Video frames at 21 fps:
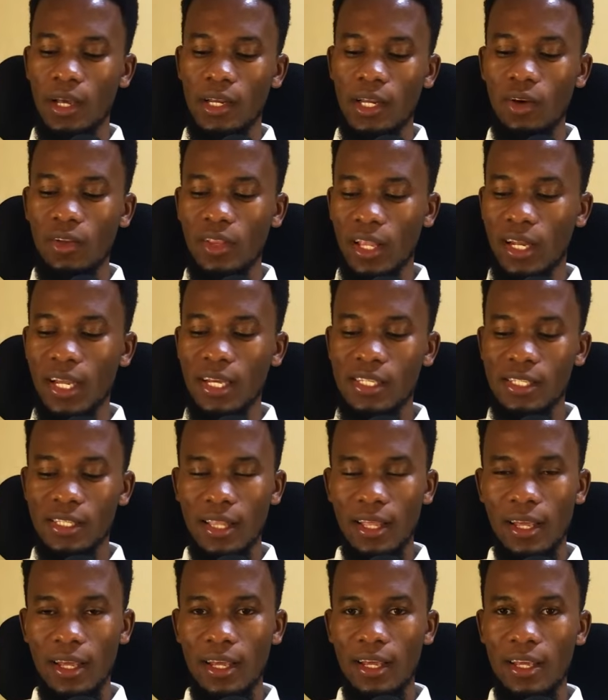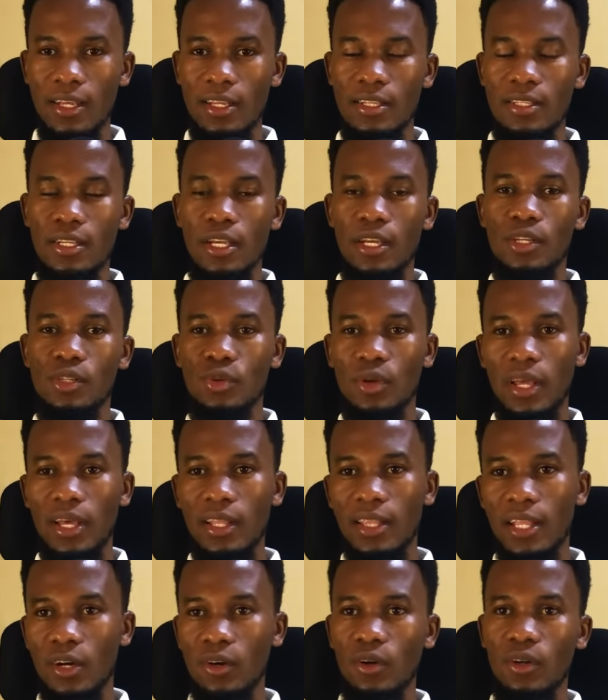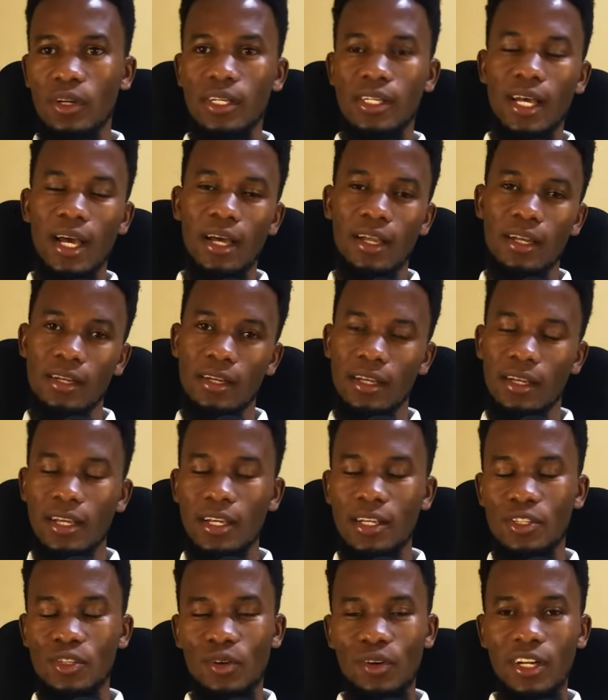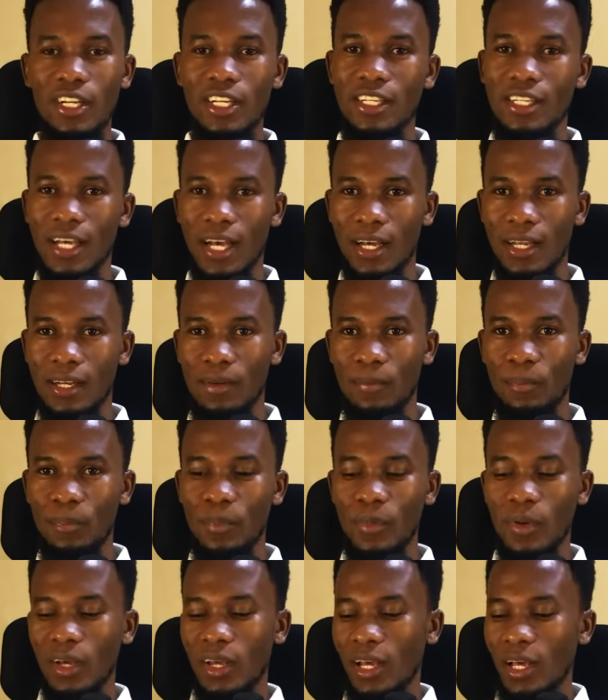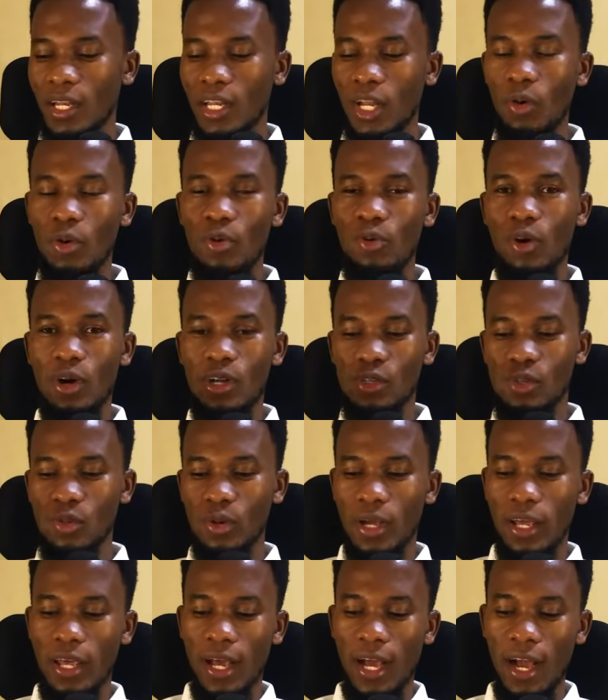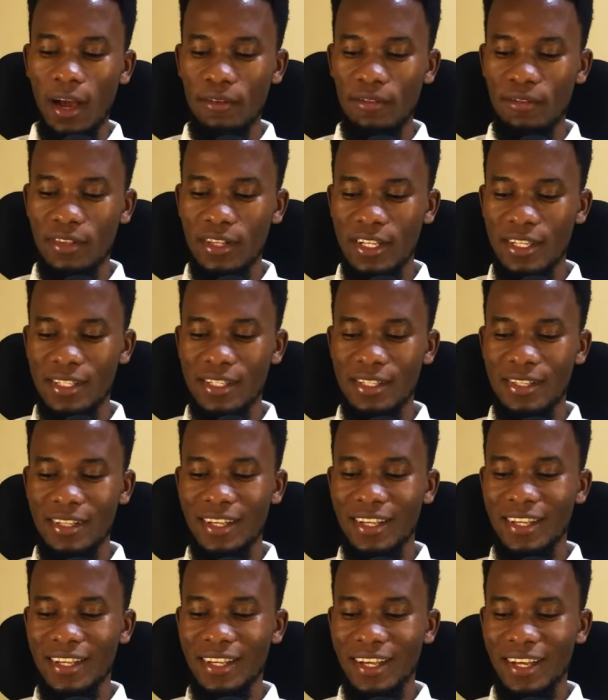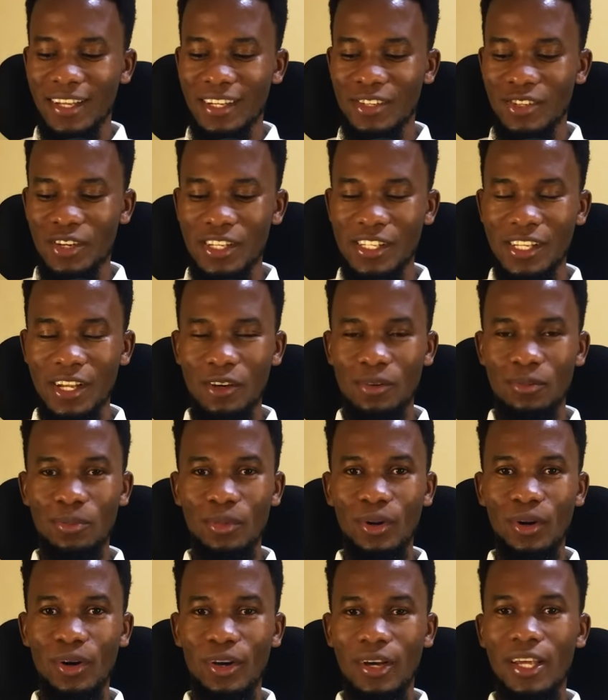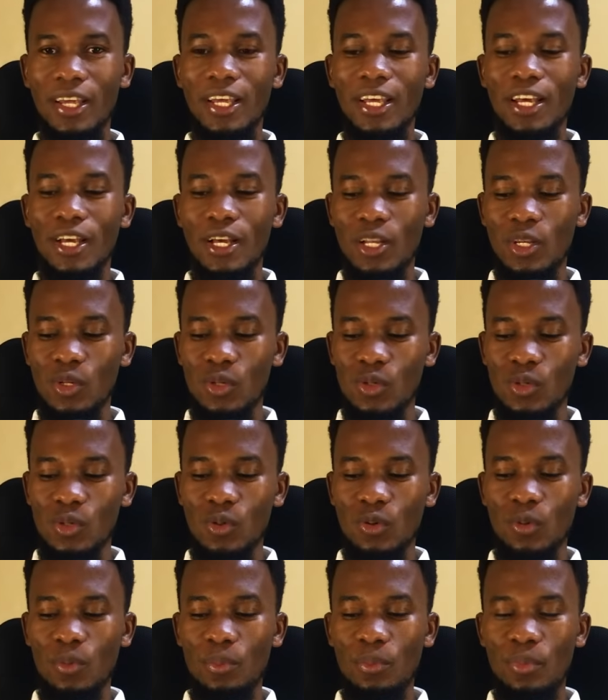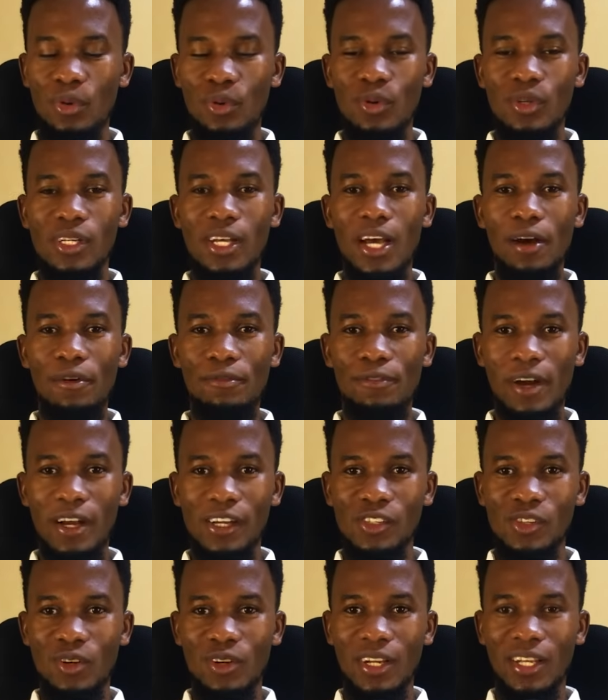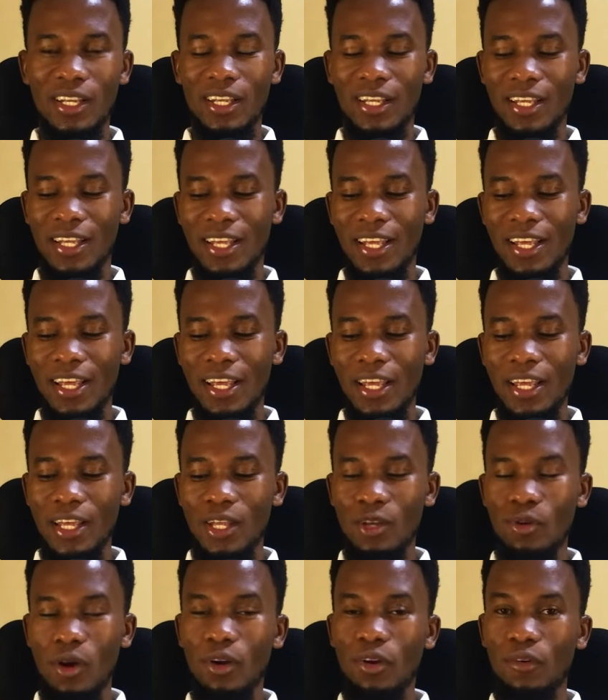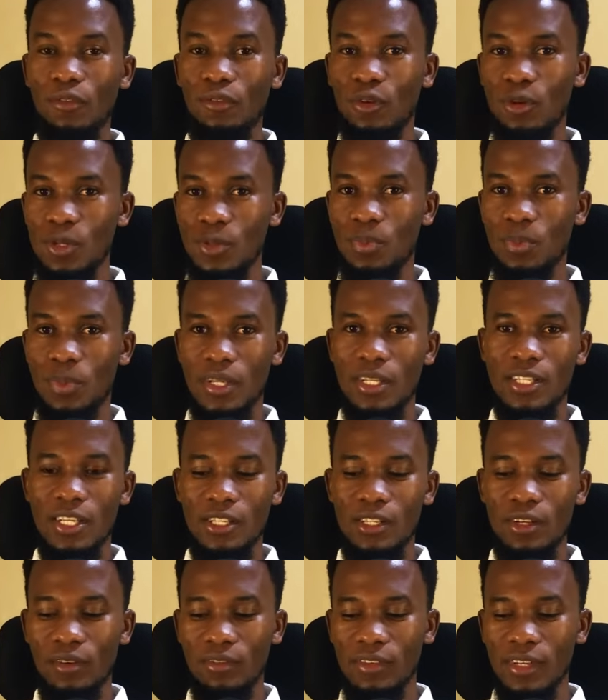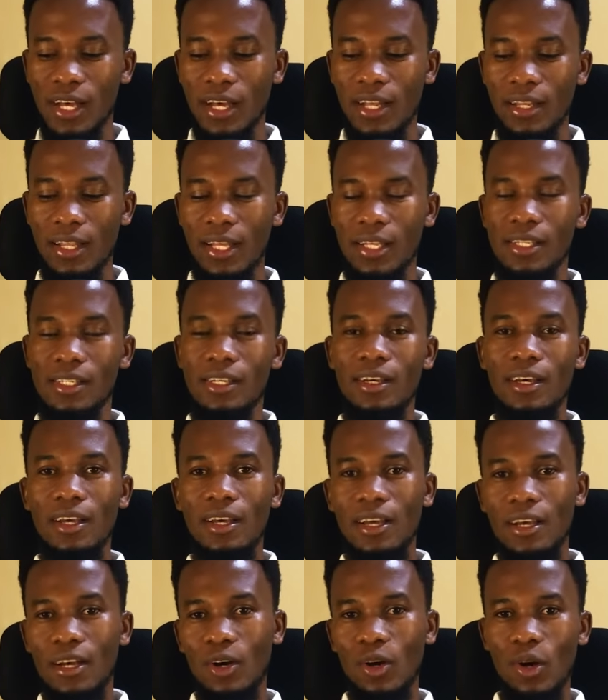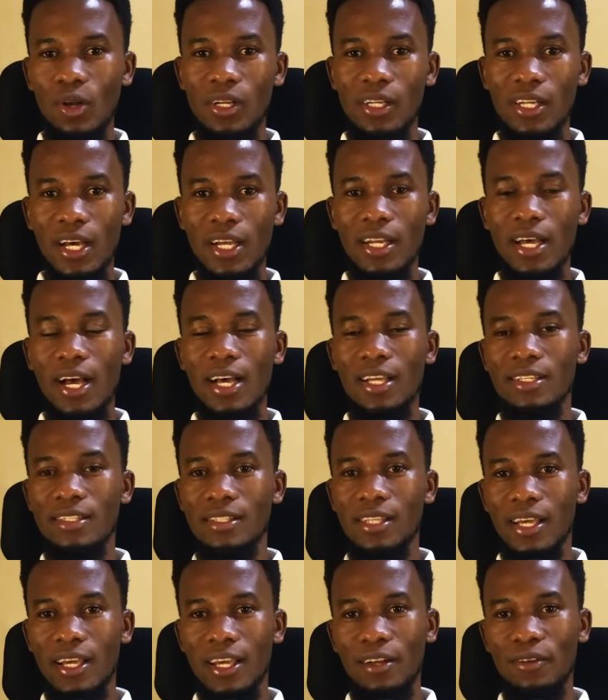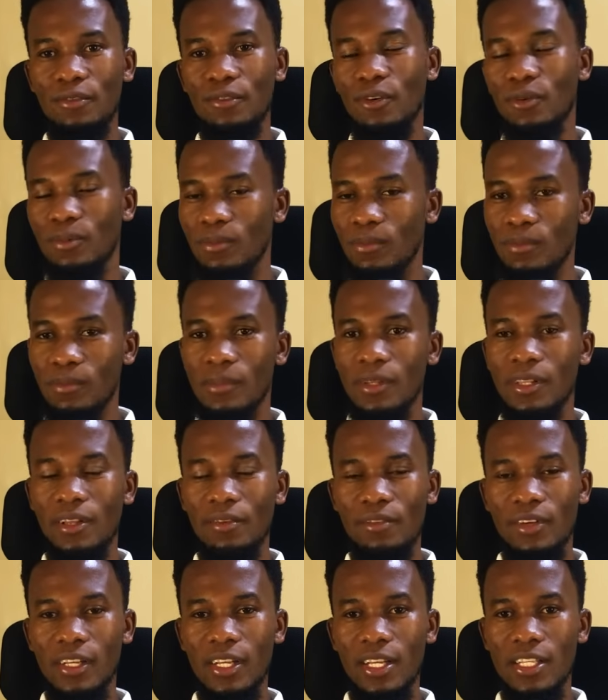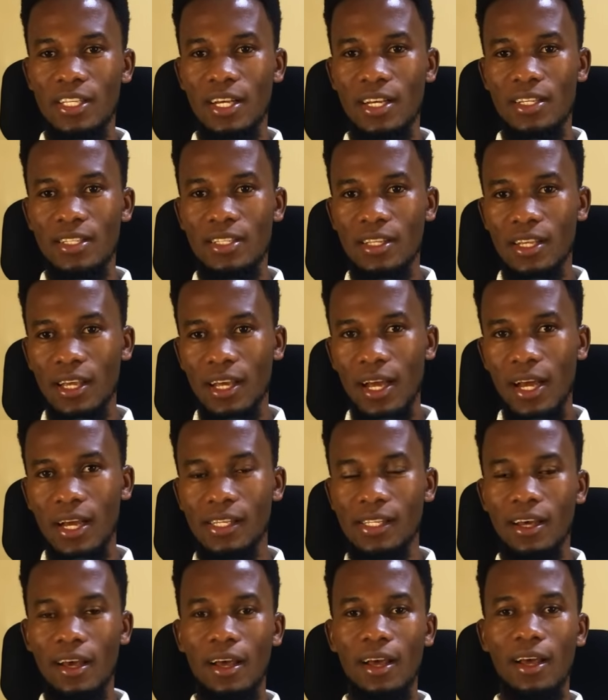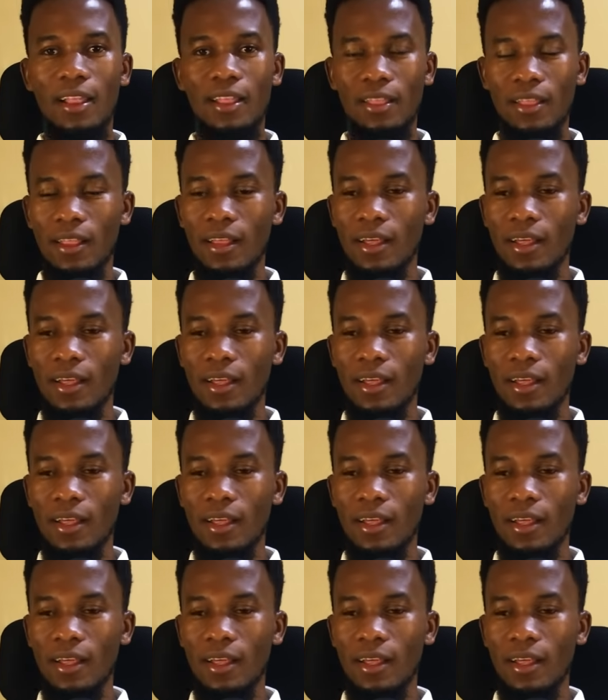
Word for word: Now, the next thing is to get the road done. It's already done. Now, we want to have this Trench Town boy to build a factory in one of those pieces of land that Condad has taken from the villagers at a,